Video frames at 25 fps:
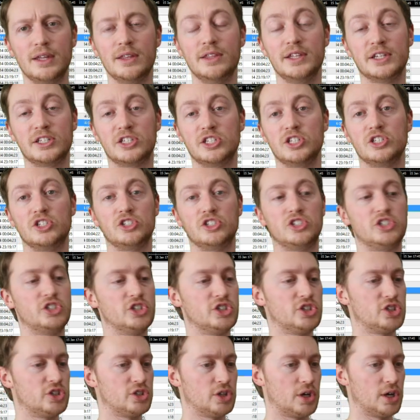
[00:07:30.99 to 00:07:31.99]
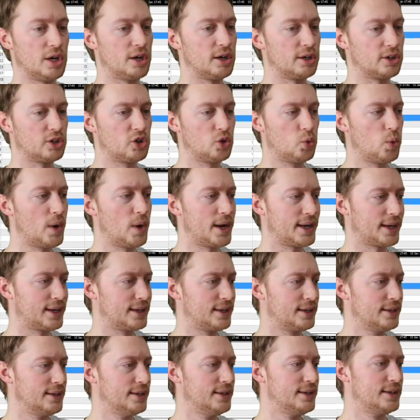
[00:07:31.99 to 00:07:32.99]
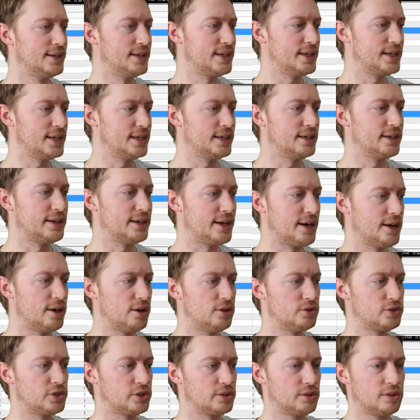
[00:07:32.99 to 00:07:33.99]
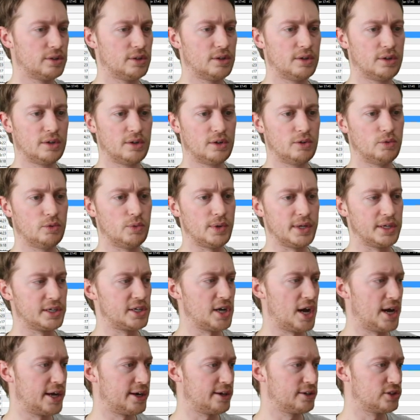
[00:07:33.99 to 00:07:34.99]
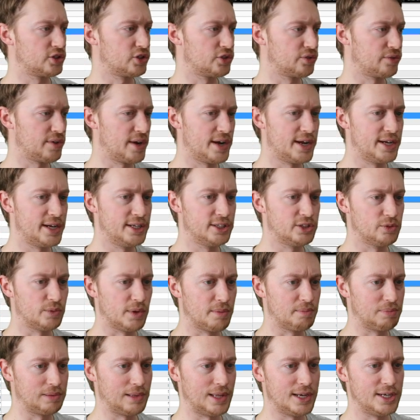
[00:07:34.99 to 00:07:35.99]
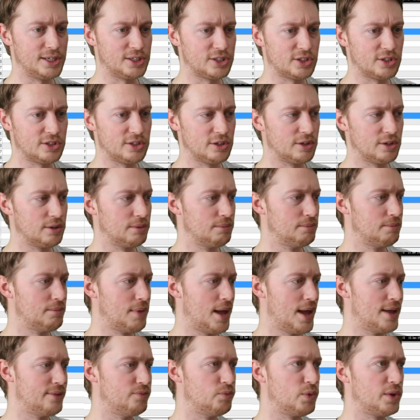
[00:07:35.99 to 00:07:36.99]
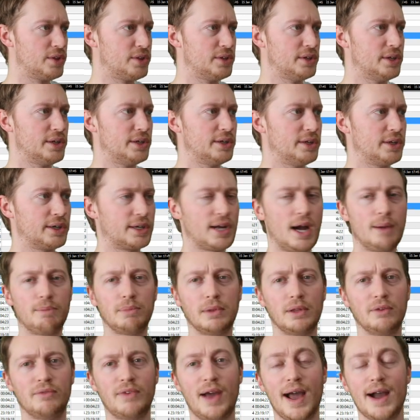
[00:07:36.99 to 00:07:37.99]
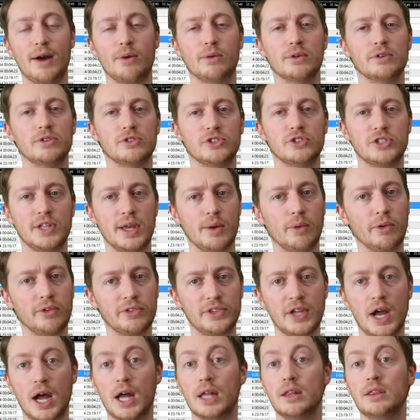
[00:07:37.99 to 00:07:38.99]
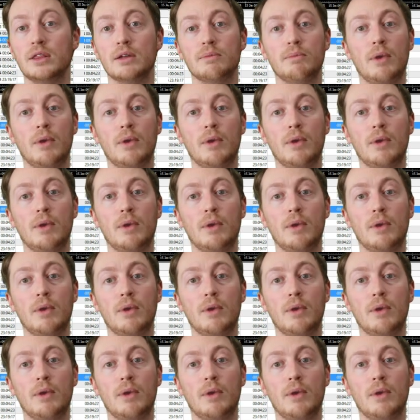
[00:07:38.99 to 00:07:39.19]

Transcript: This is just a uh, quick in and out we got our trades, we placed them, and within a couple of hours they were done.